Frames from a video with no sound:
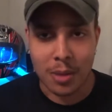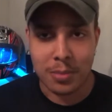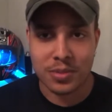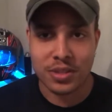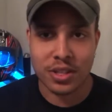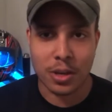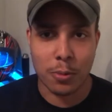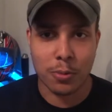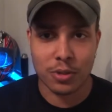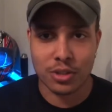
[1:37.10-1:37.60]

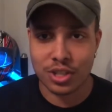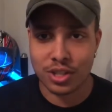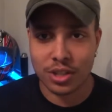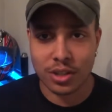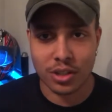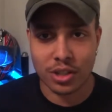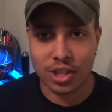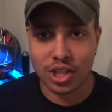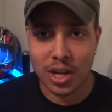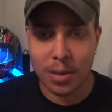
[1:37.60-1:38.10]
So we're just
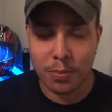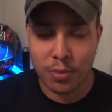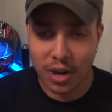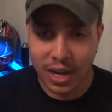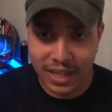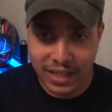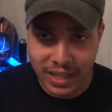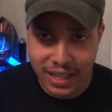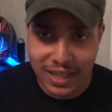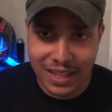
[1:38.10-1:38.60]
going to jump
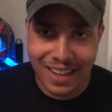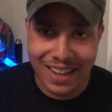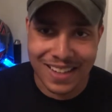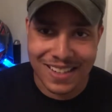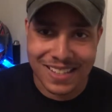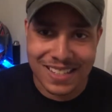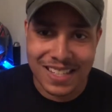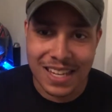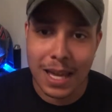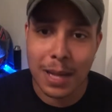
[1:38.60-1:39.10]
right in,
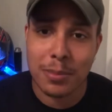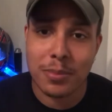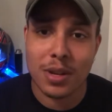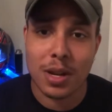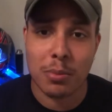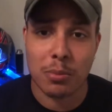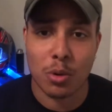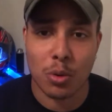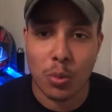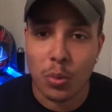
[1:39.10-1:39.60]
and tip
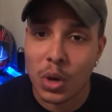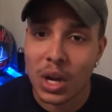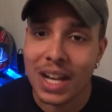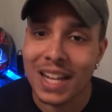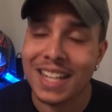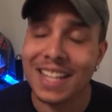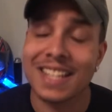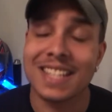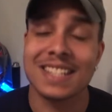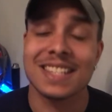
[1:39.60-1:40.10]
number
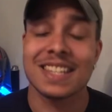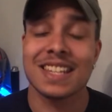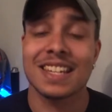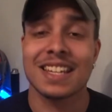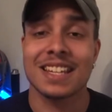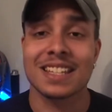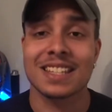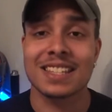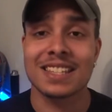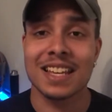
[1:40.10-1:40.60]
1 is
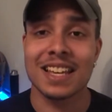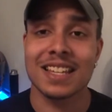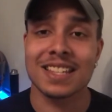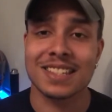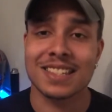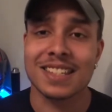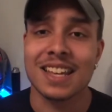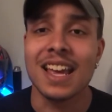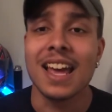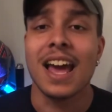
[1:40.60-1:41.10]
the
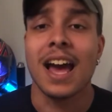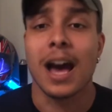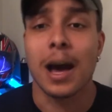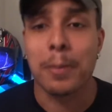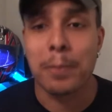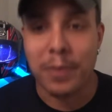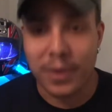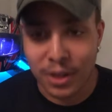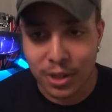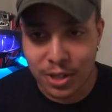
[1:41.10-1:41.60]

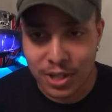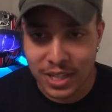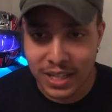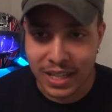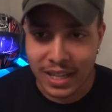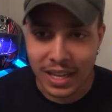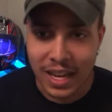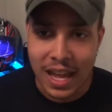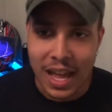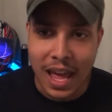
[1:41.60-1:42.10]

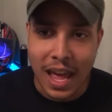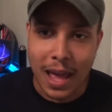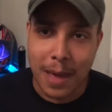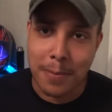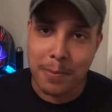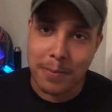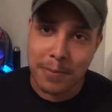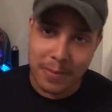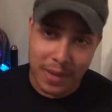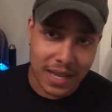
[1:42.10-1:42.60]
accessibility.
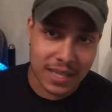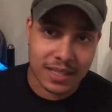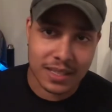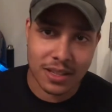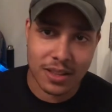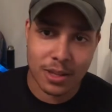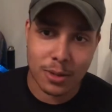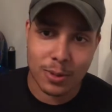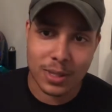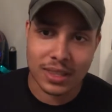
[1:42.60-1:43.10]
And
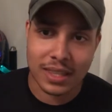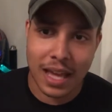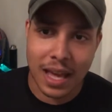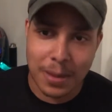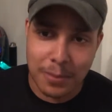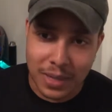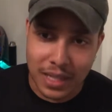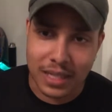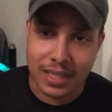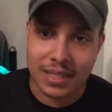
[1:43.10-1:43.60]
basically what
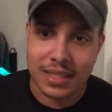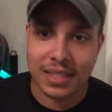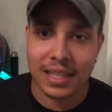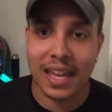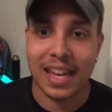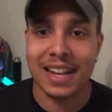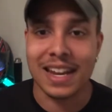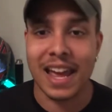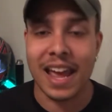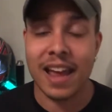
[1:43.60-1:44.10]
that means,
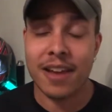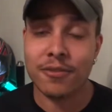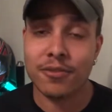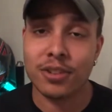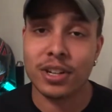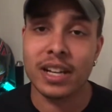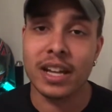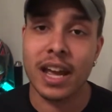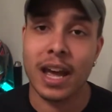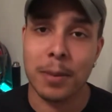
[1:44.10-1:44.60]
can
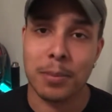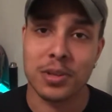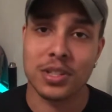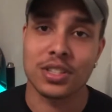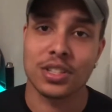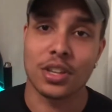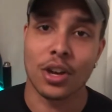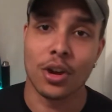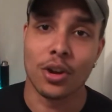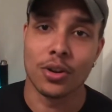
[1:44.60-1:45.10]
every
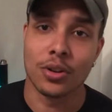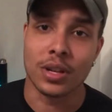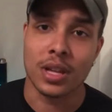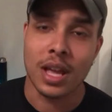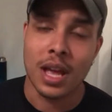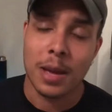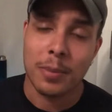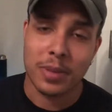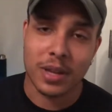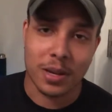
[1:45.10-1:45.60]
episode
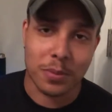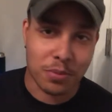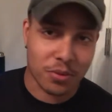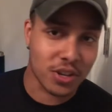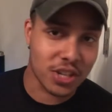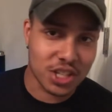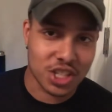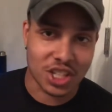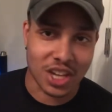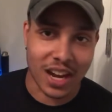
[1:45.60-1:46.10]
be
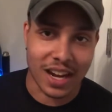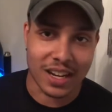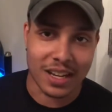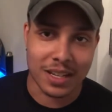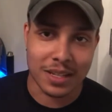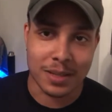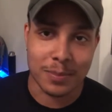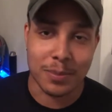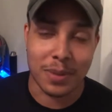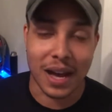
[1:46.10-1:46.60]

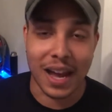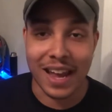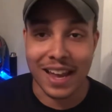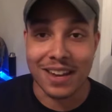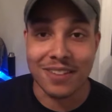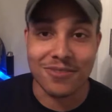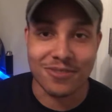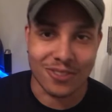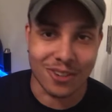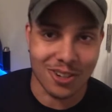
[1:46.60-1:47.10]
appreciated by
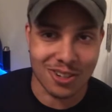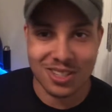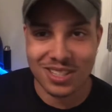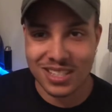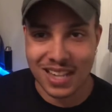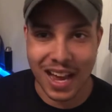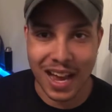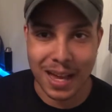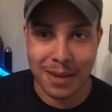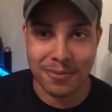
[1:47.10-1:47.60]
a
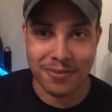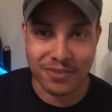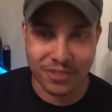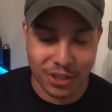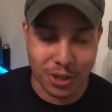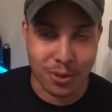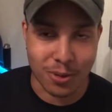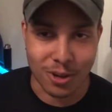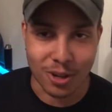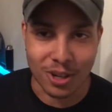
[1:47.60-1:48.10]
first-time
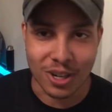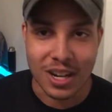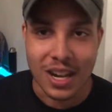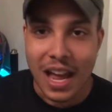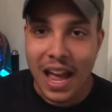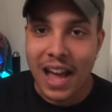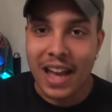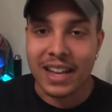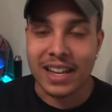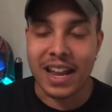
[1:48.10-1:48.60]
viewer?
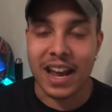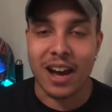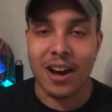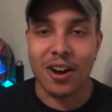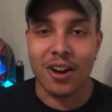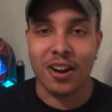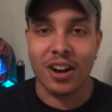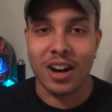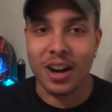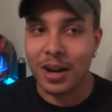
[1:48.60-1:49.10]

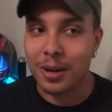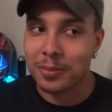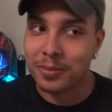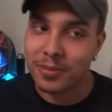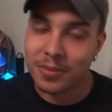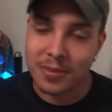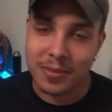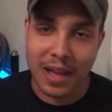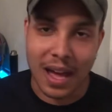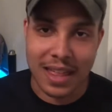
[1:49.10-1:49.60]
Now,
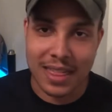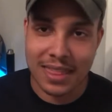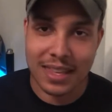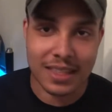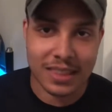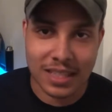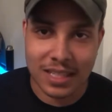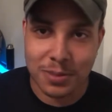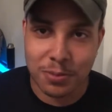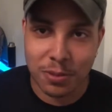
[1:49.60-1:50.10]
I
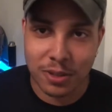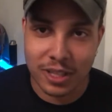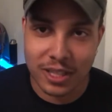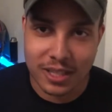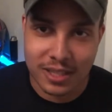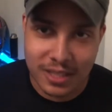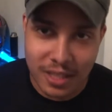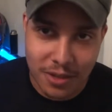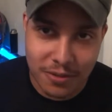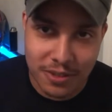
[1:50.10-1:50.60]
think that's pretty
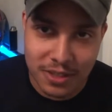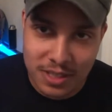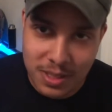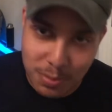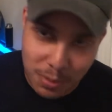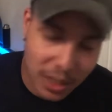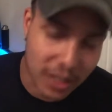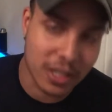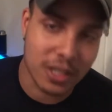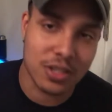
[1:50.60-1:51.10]

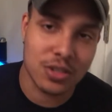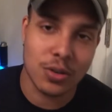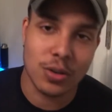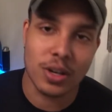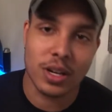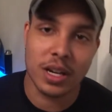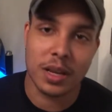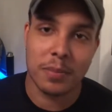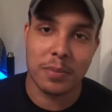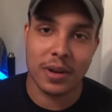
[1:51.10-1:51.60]

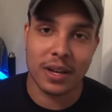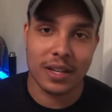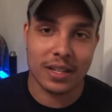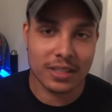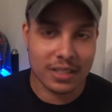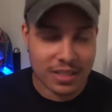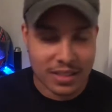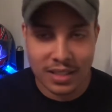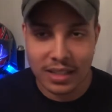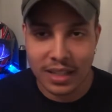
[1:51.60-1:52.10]
self-explanatory, but
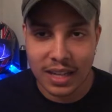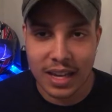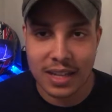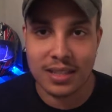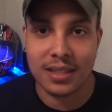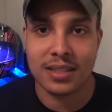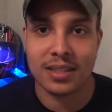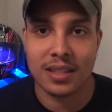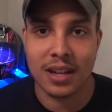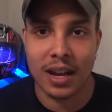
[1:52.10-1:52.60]
just in
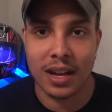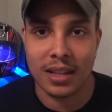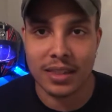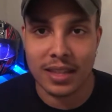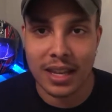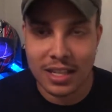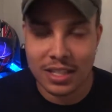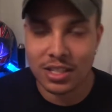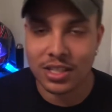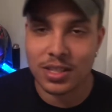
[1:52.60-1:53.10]
case it's not,
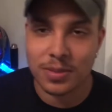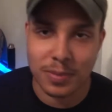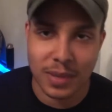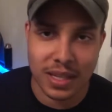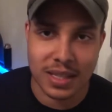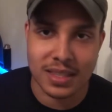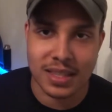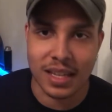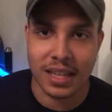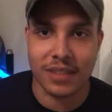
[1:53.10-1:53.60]
that just
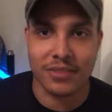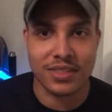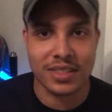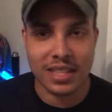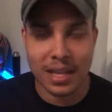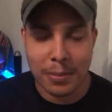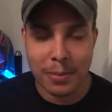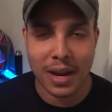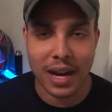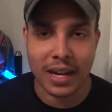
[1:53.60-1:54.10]
means that if
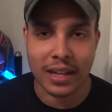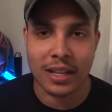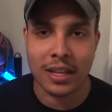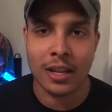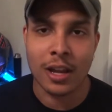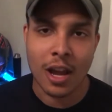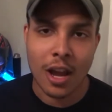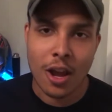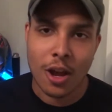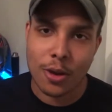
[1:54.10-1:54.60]

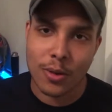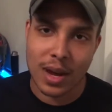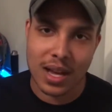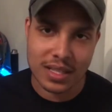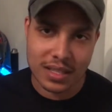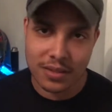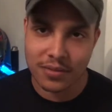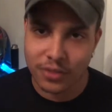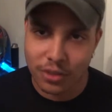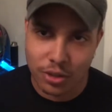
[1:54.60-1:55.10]
somebody who
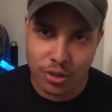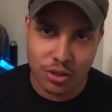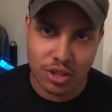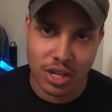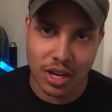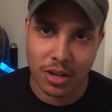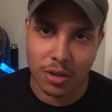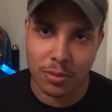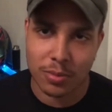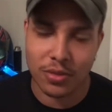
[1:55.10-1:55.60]
hasn't viewed your
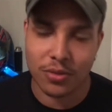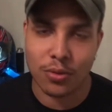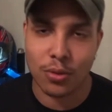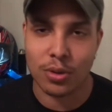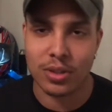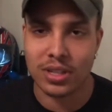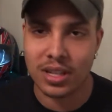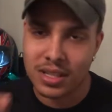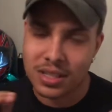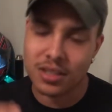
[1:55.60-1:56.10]
channel
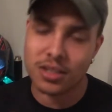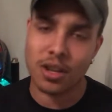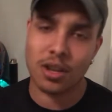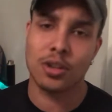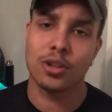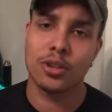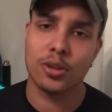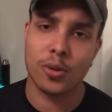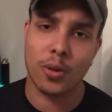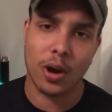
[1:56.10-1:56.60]
before, doesn't know
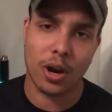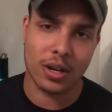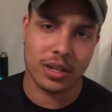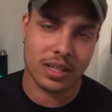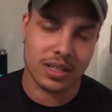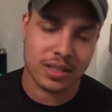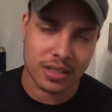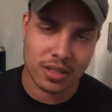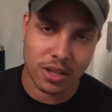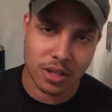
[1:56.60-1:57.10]
who you are,
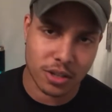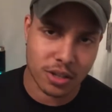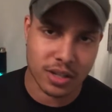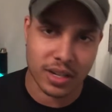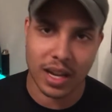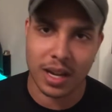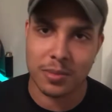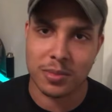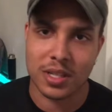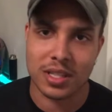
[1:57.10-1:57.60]
doesn't know your
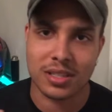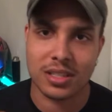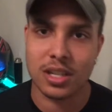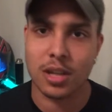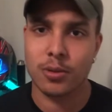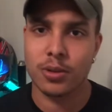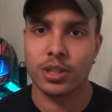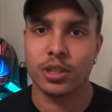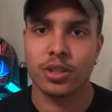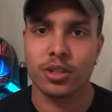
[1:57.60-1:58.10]
name, doesn't
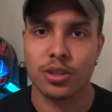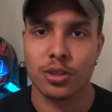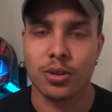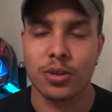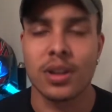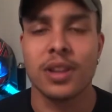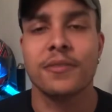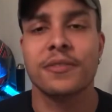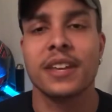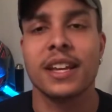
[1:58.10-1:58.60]
know what you do,
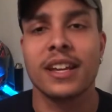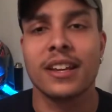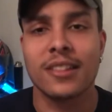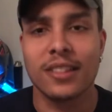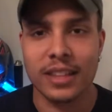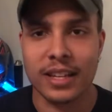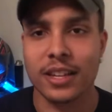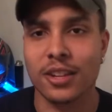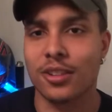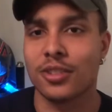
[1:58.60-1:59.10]
if they
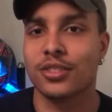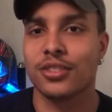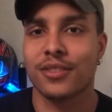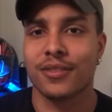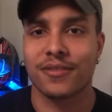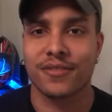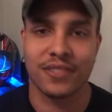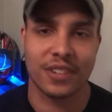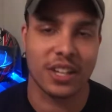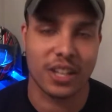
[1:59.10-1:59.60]
click on your
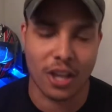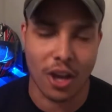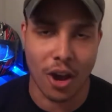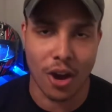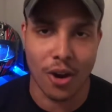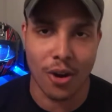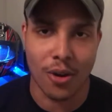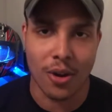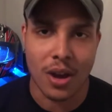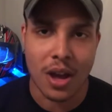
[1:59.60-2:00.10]

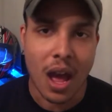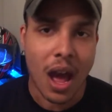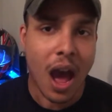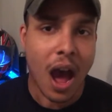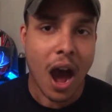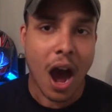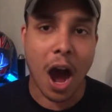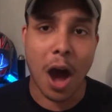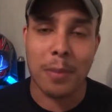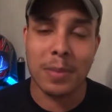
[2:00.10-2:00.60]
video,
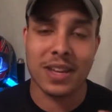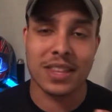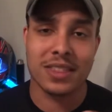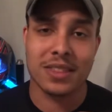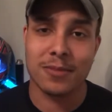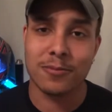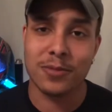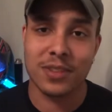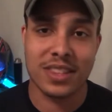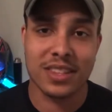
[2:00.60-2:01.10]

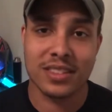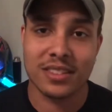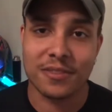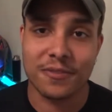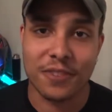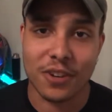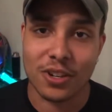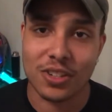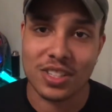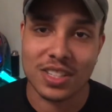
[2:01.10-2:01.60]
and within the
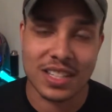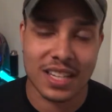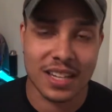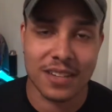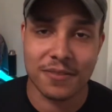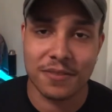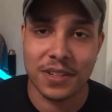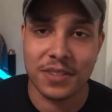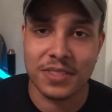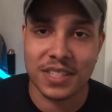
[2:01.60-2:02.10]
first
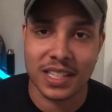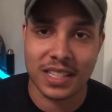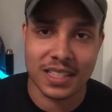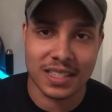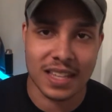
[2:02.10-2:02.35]
10-15